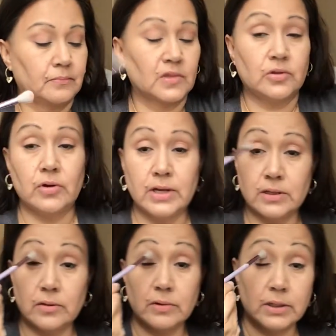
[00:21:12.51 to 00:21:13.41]
38
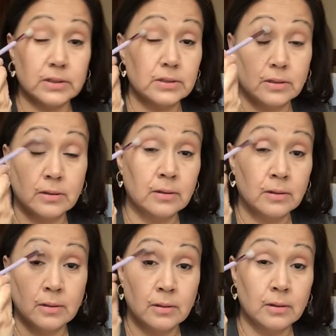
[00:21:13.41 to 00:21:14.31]
degrees.
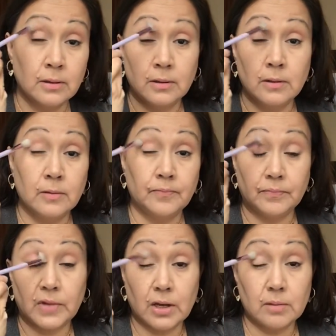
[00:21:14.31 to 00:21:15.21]

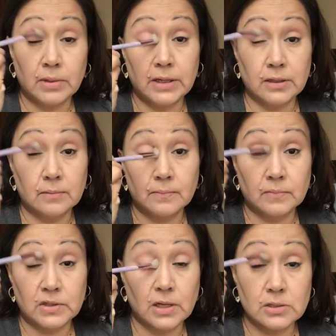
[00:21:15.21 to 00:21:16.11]
Not complaining,
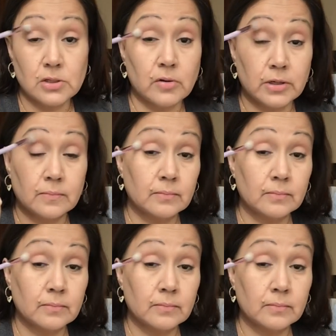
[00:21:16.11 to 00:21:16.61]
it's not snowing.